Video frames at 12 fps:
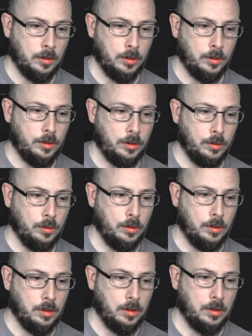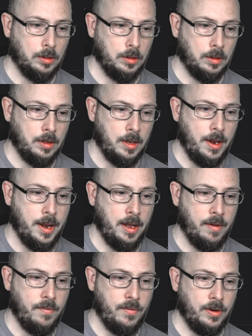Should
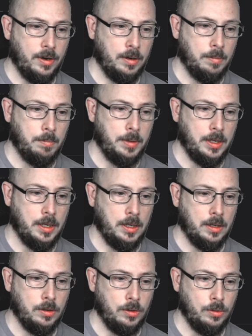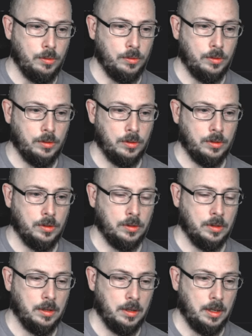never be used
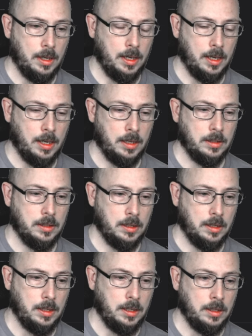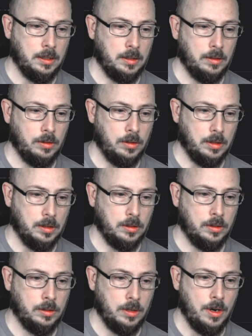as it
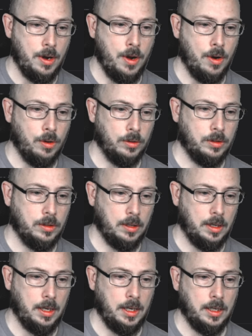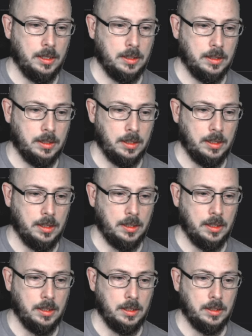does not
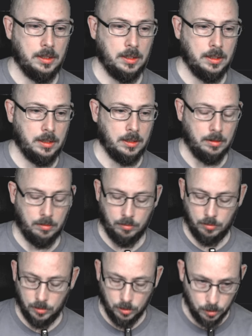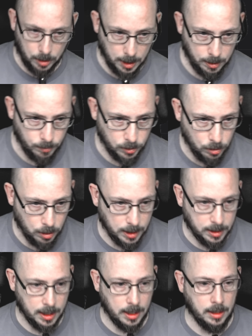exist. Okay, so
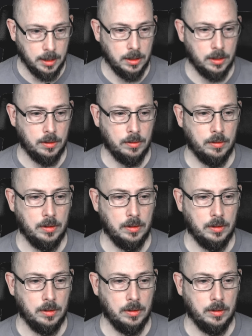let's add this.